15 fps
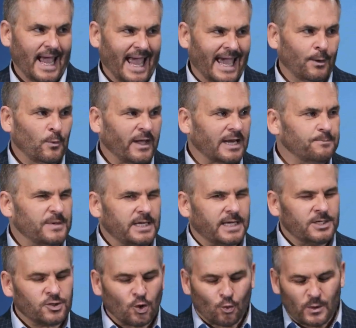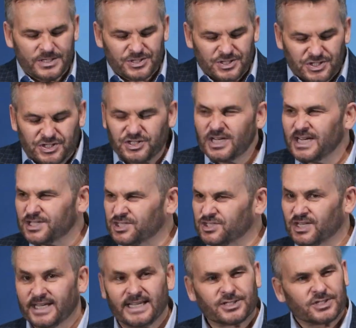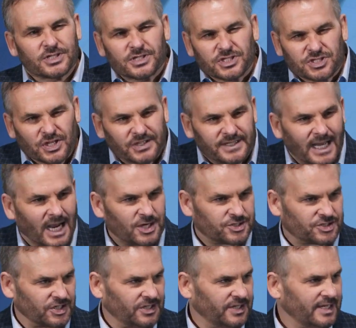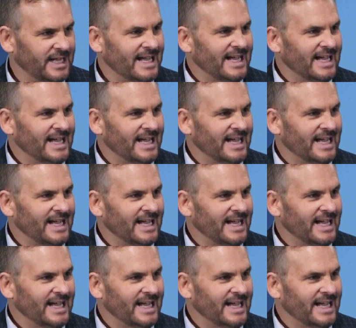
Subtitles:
And we can begin to resist its seduction,